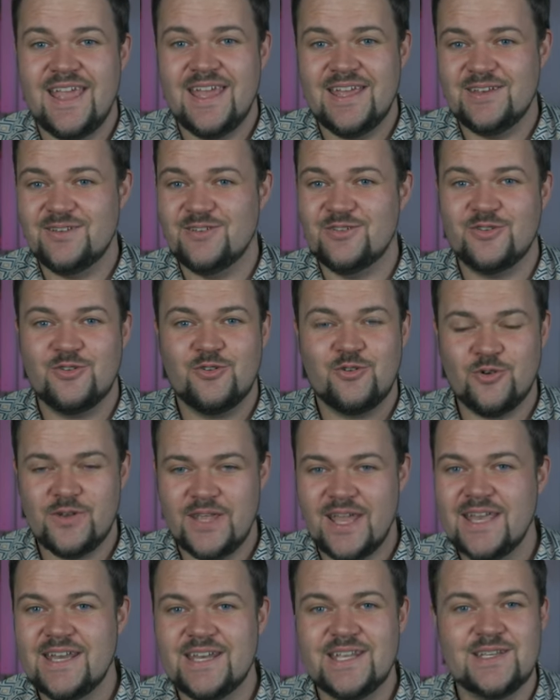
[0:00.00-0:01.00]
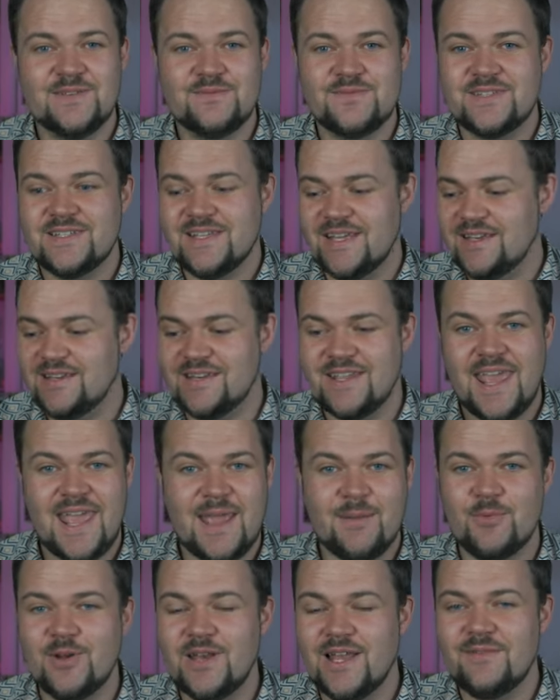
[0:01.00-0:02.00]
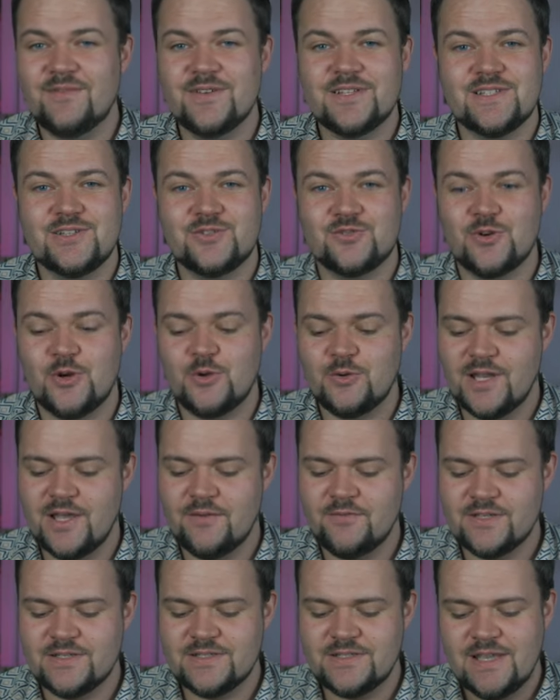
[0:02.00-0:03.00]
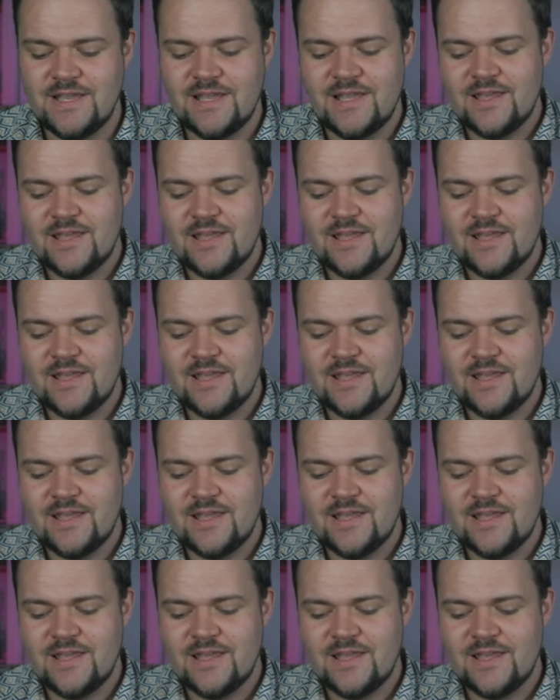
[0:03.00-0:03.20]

and creatives and camera lovers and drone lovers.